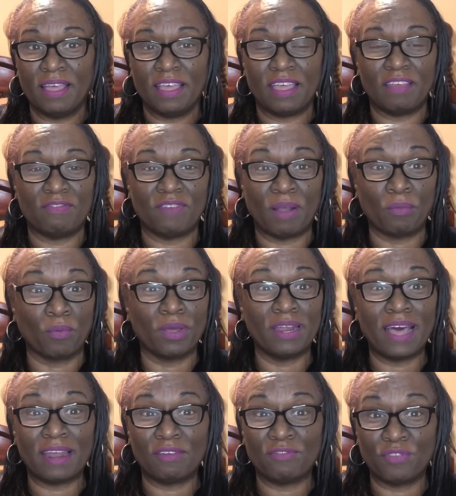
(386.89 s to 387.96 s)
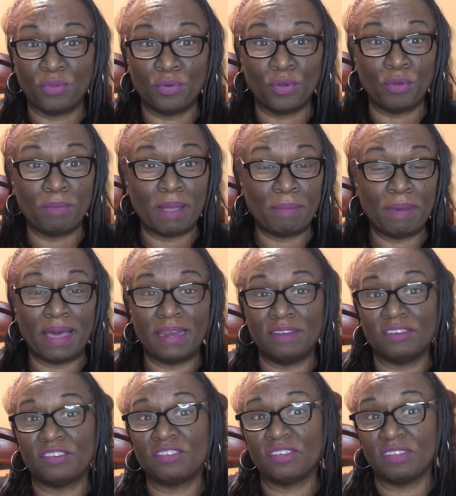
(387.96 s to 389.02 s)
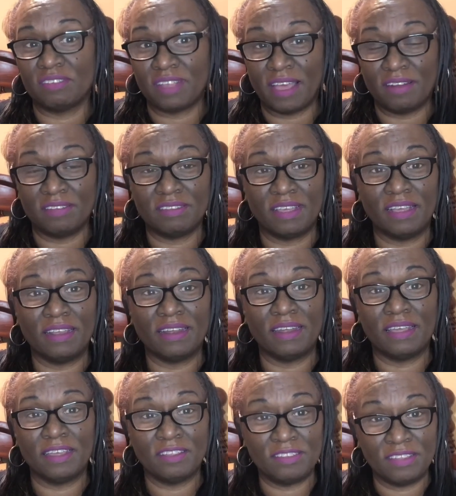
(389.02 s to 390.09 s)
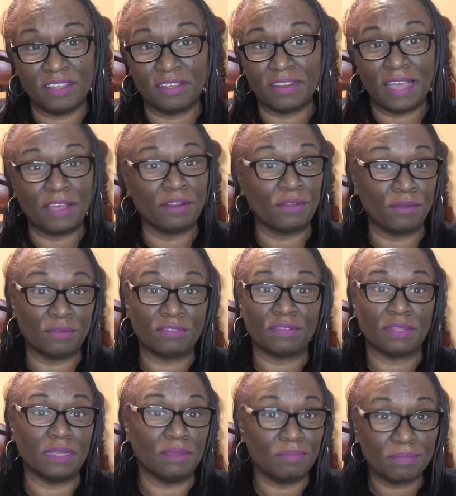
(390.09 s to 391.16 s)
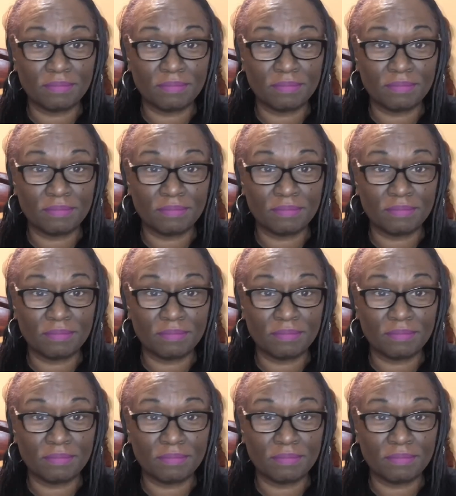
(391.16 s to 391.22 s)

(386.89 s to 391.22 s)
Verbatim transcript: if I run out of fuel, my body just shuts down and say, lay your tail down and go to sleep.